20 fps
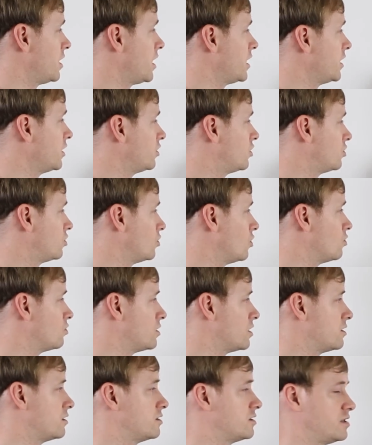I don't
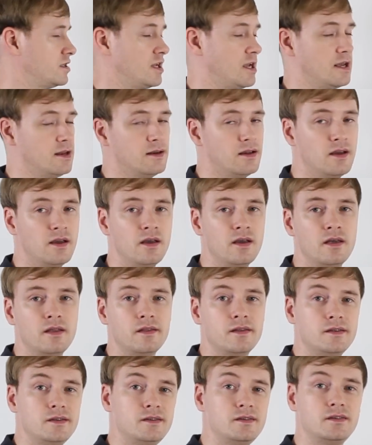understand.
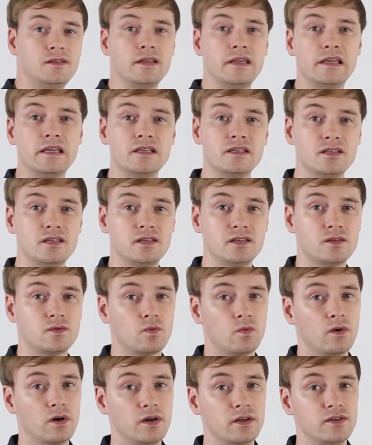This is the easiest
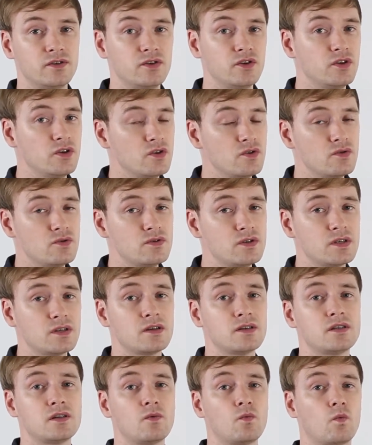one to use
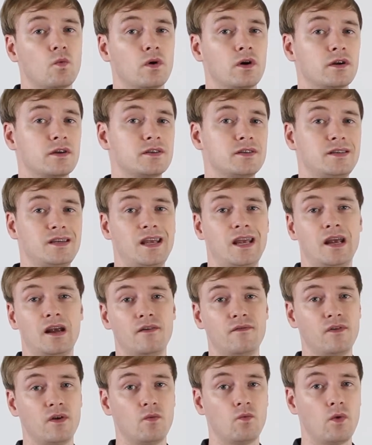because it works
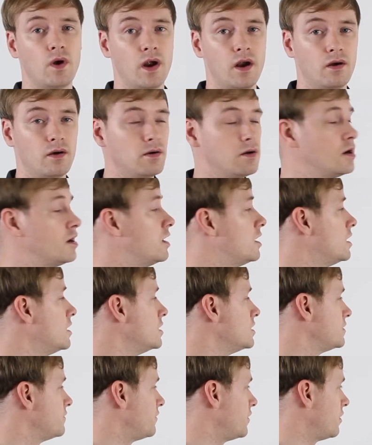everywhere.
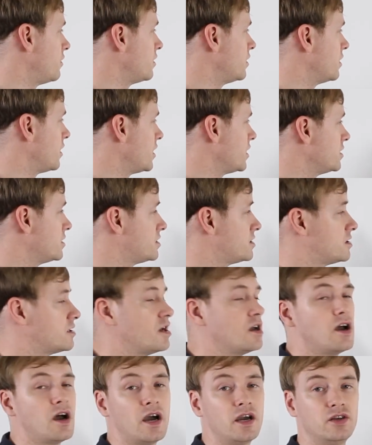It's very nice.
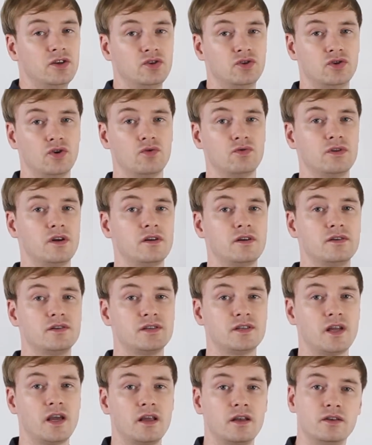I don't
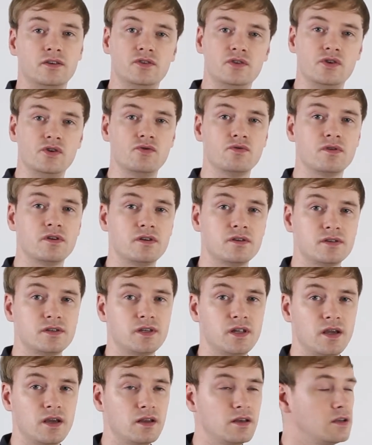understand. Do you
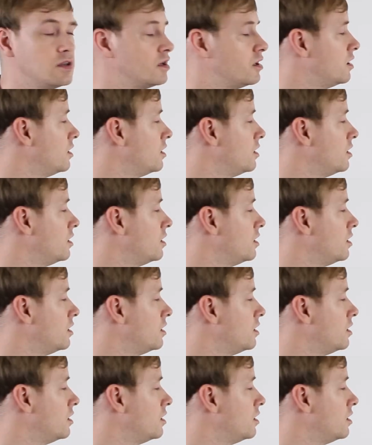understand?